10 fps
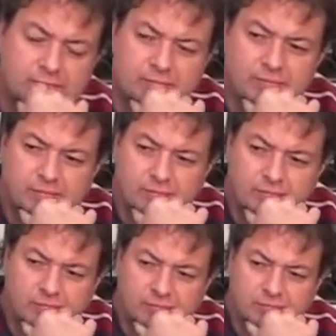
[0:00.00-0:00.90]

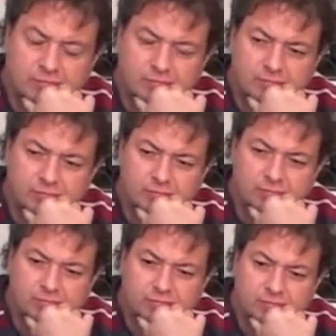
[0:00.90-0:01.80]

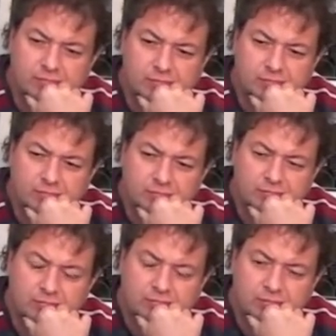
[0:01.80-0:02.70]

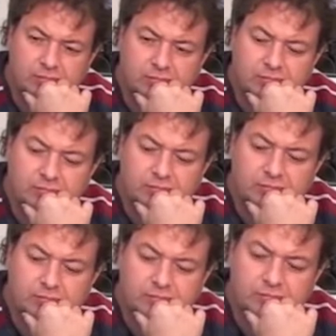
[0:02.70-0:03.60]

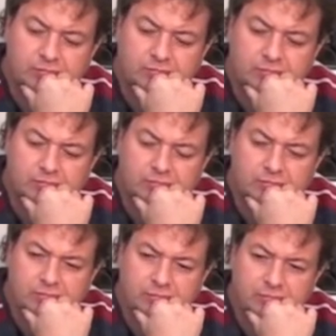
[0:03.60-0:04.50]

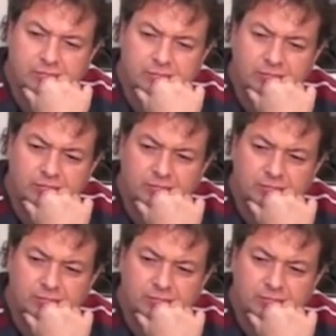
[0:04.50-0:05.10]
(not speaking)